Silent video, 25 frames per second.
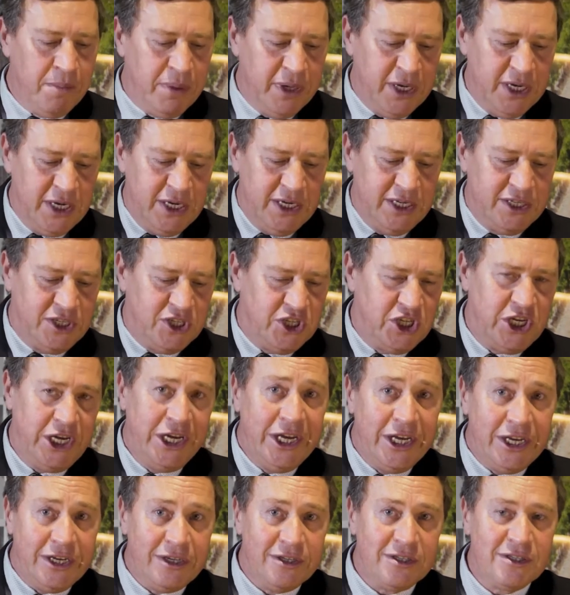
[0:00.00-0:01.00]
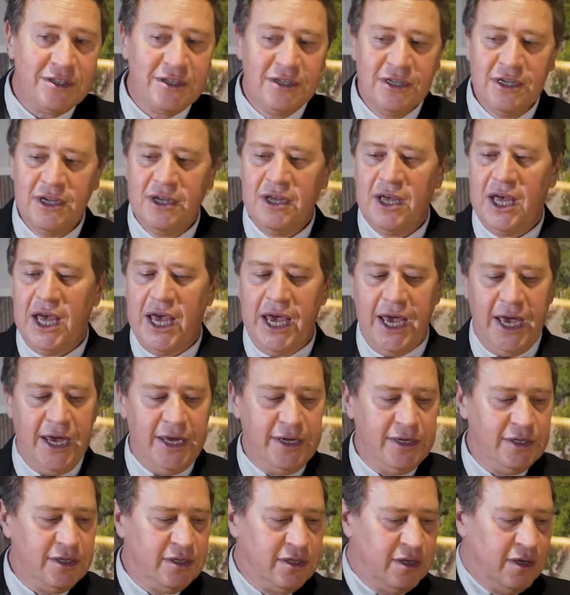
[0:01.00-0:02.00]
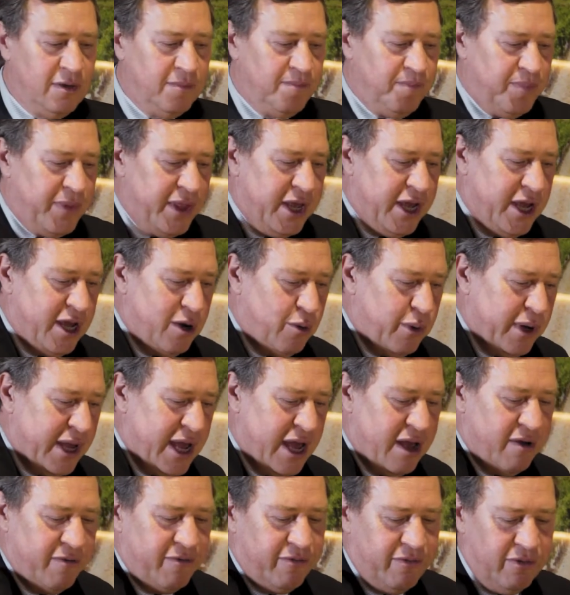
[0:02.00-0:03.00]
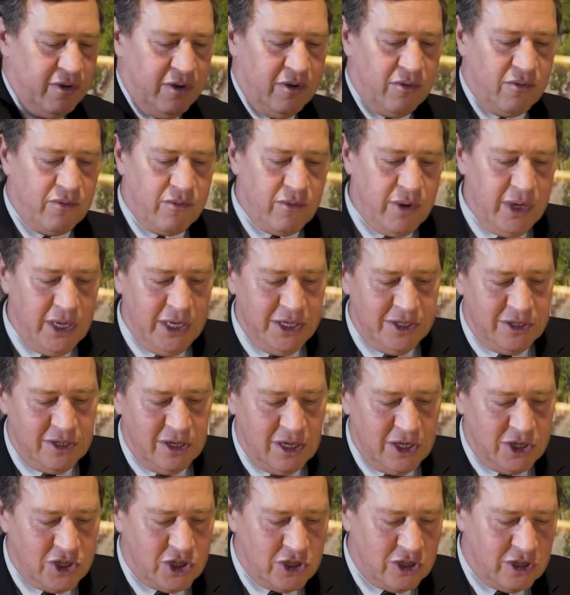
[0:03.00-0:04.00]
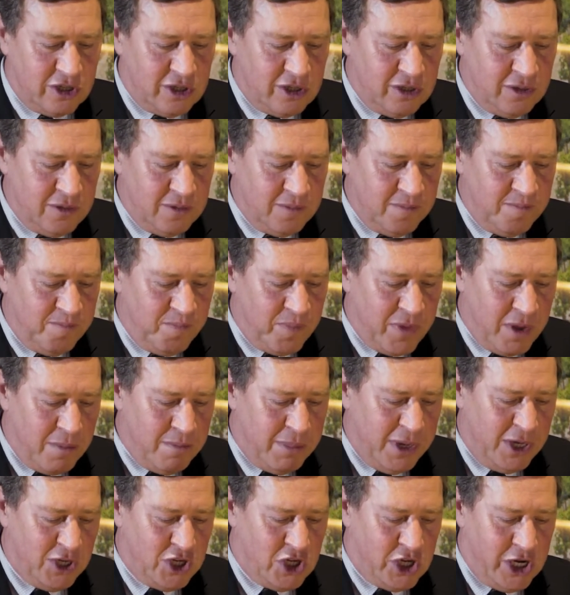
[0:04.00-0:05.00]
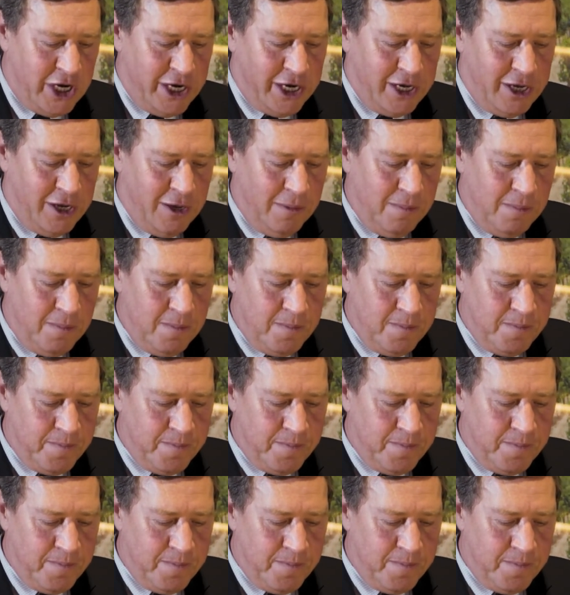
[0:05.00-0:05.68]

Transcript: but it is cheese. And here we have a really delicious manchega,